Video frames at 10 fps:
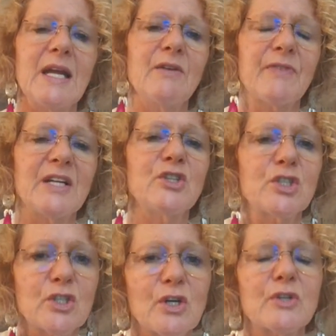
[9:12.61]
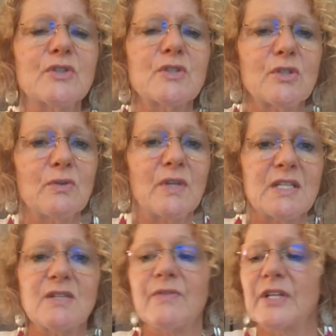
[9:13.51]
If I just do
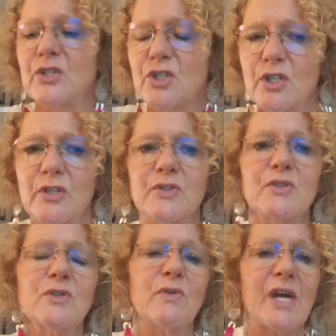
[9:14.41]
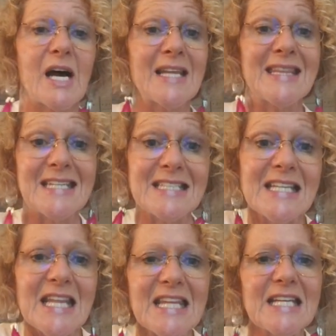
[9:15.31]
this, if I just do that, and these are
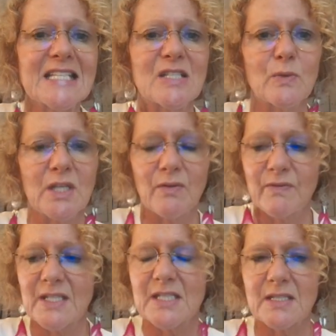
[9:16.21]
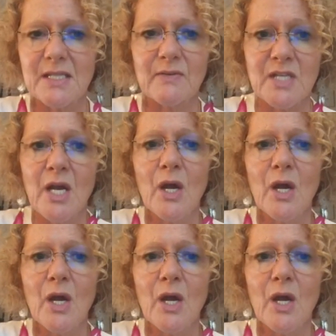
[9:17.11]
the things that we convince ourselves,